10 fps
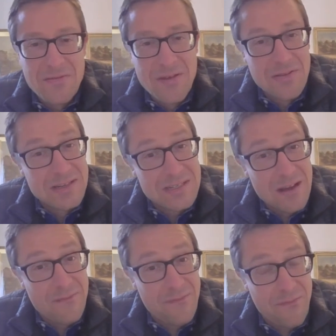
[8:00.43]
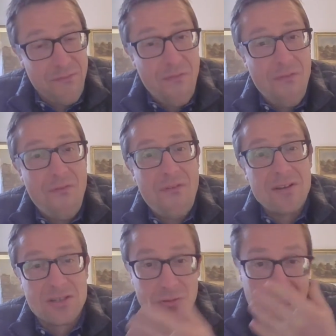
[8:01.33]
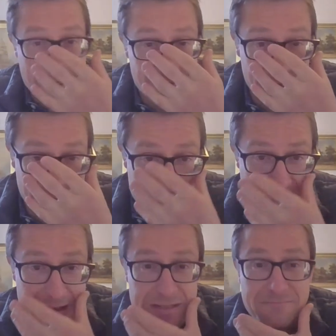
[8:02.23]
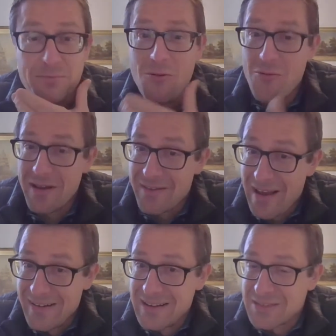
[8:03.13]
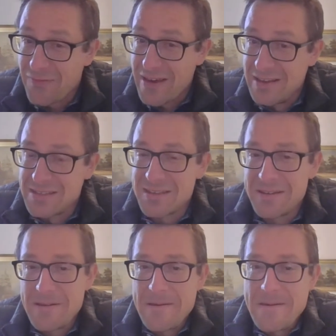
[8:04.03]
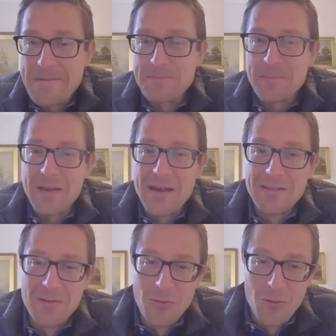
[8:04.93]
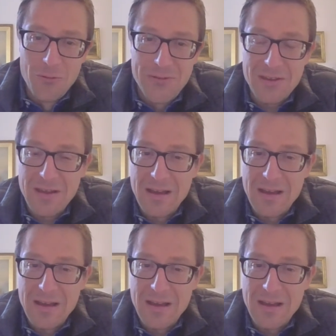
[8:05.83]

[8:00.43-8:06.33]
that this official had tears pouring down his face. And Lord